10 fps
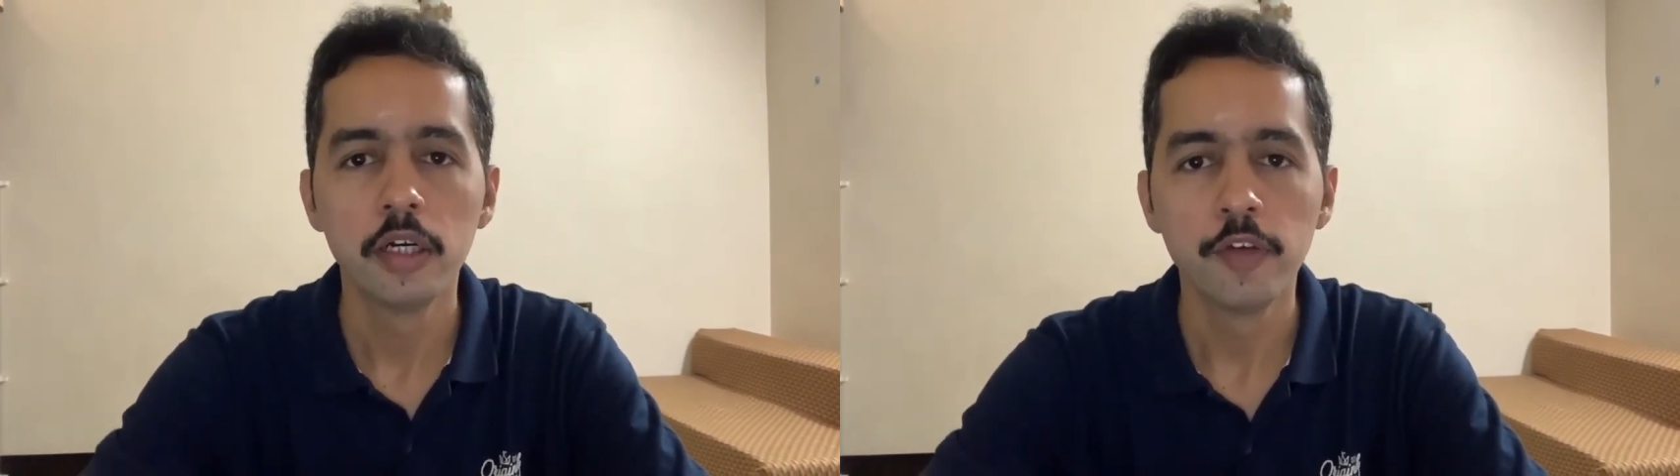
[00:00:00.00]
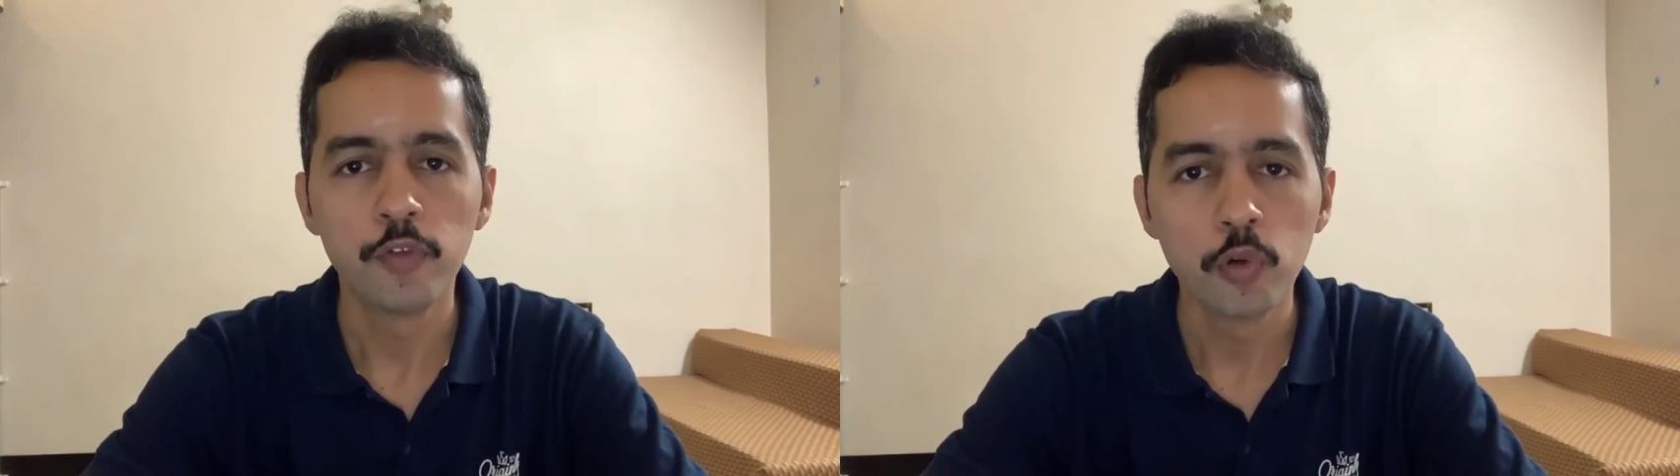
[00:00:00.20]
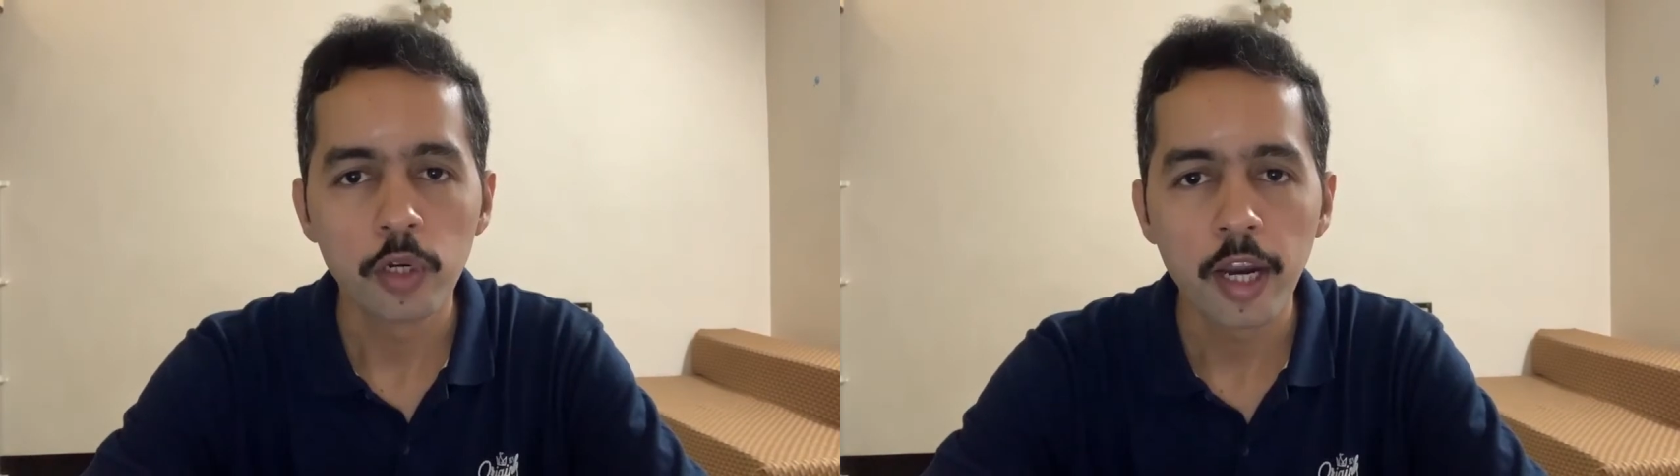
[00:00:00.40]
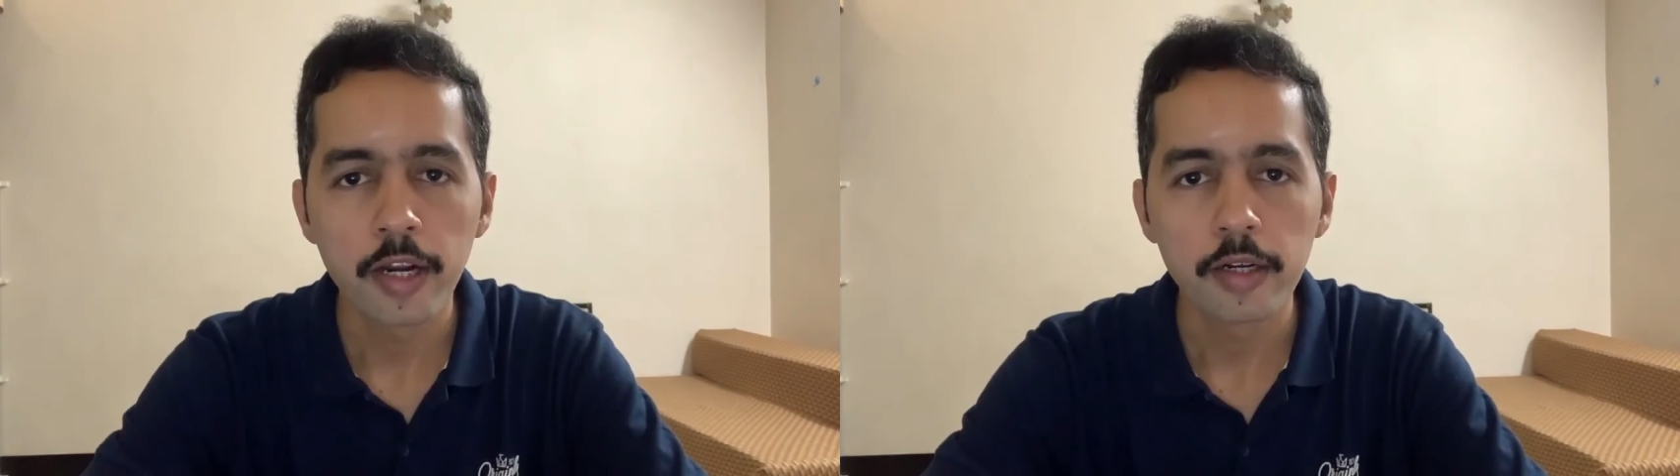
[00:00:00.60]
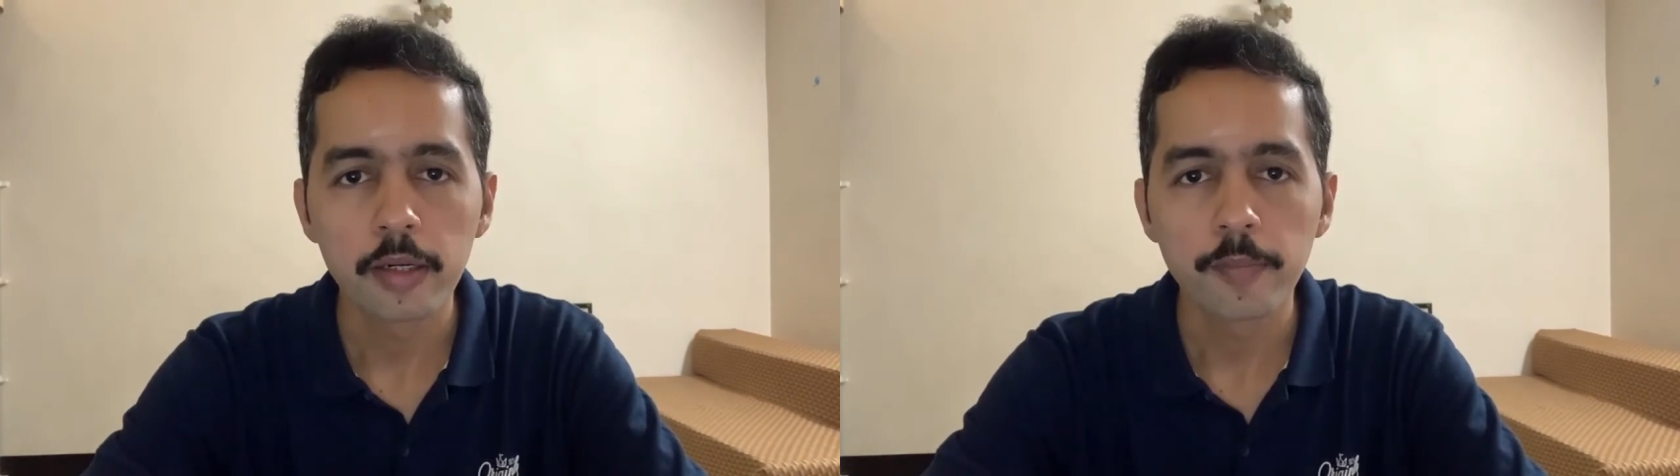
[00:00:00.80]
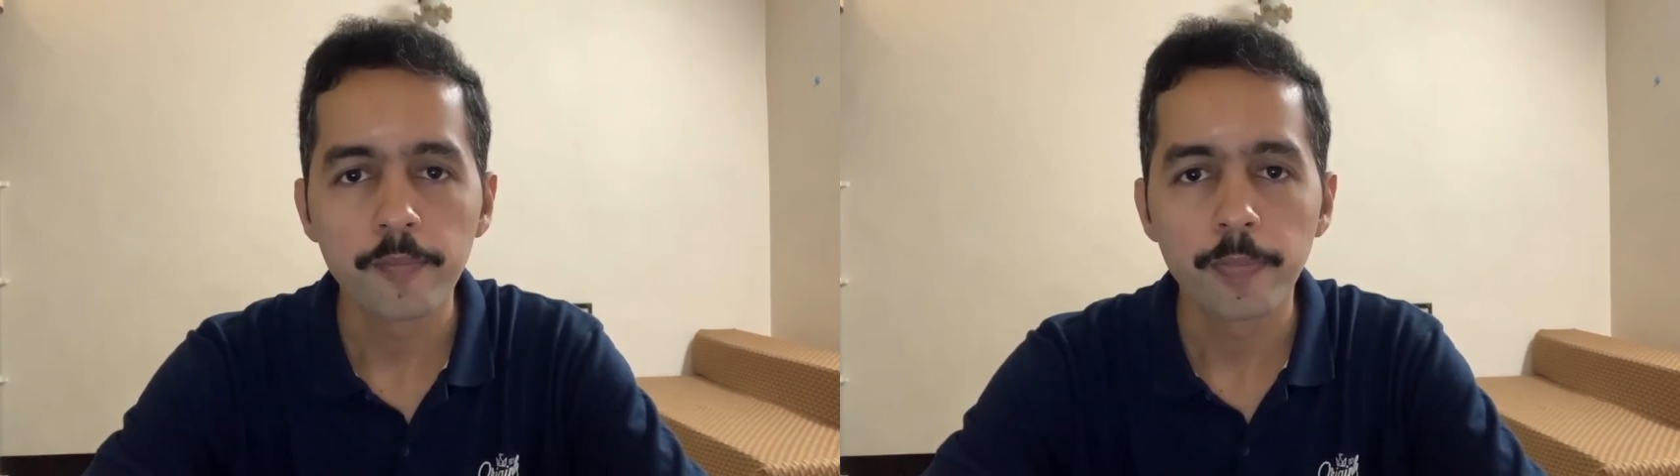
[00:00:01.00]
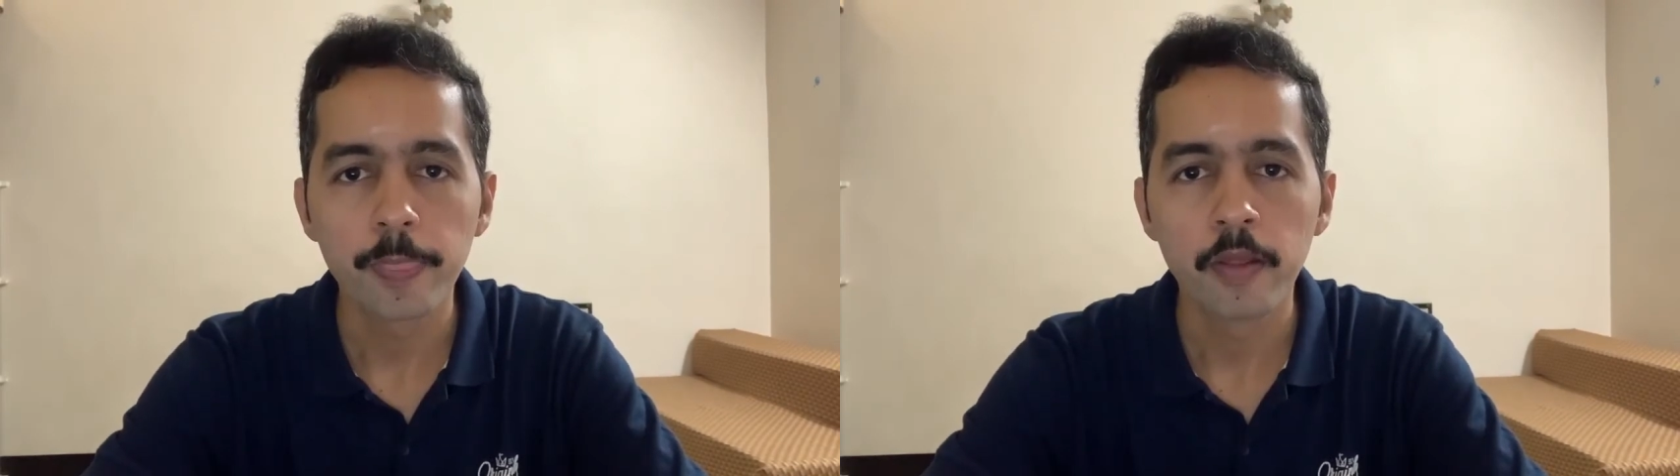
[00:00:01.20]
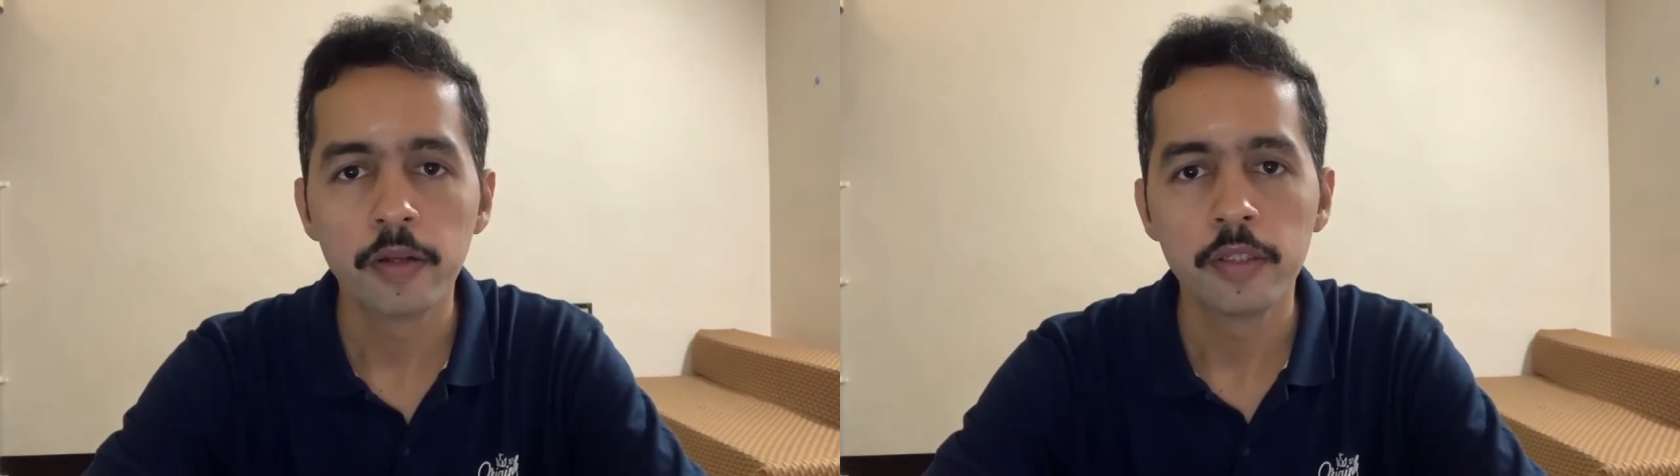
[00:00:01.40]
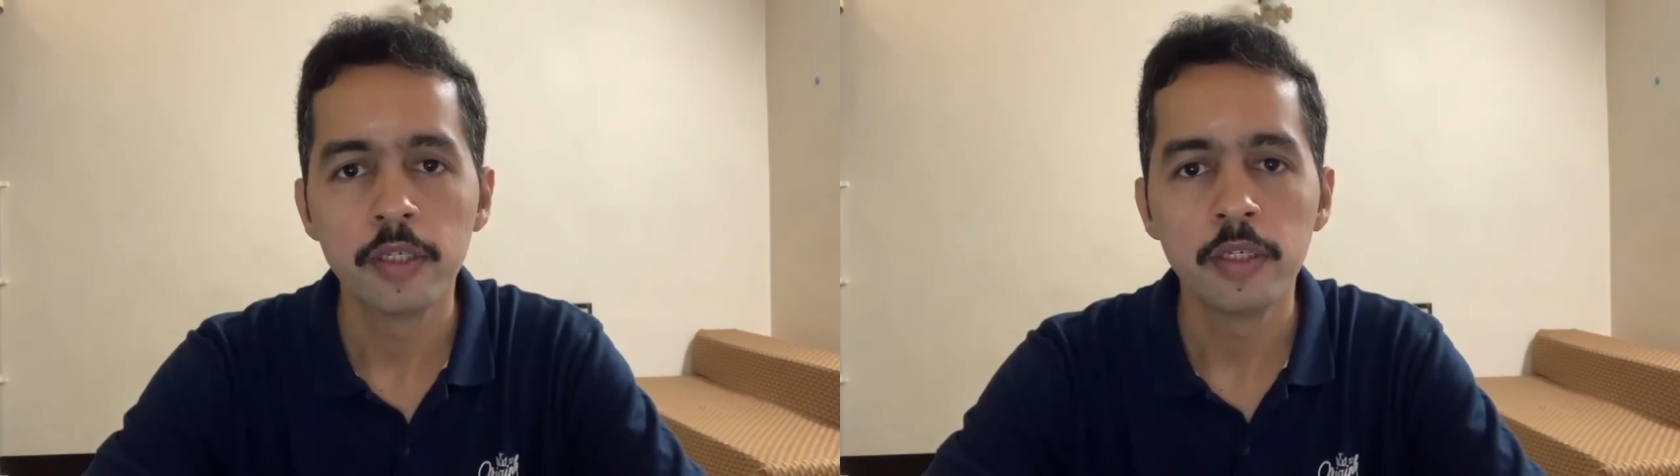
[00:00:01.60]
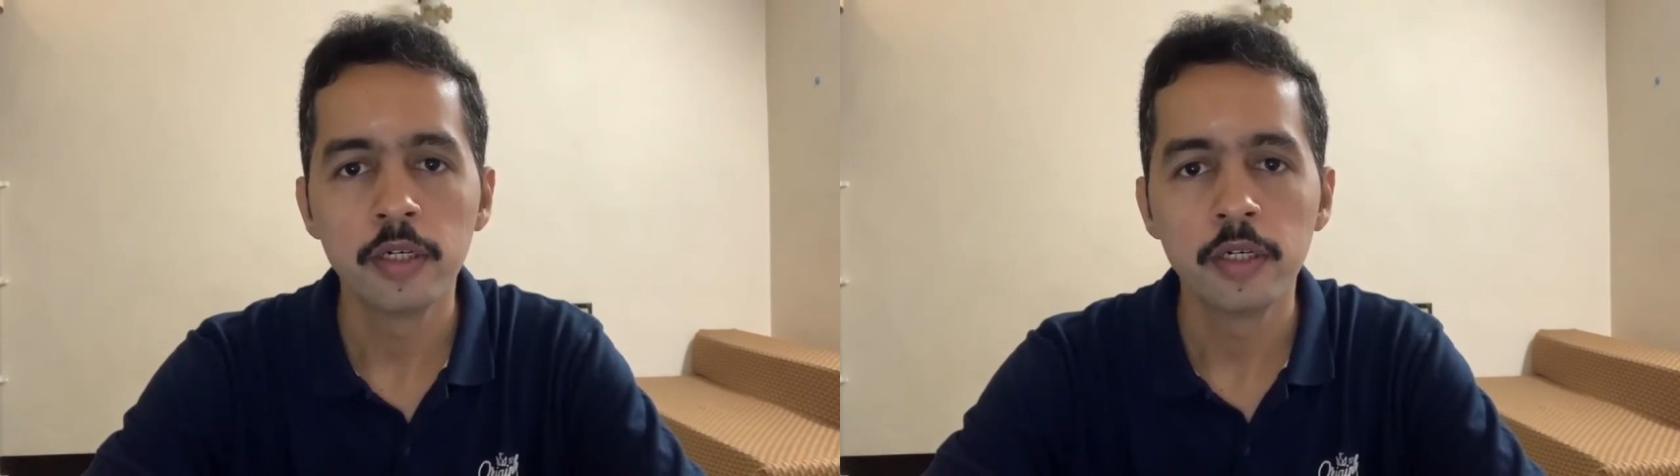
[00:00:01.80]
if you look at the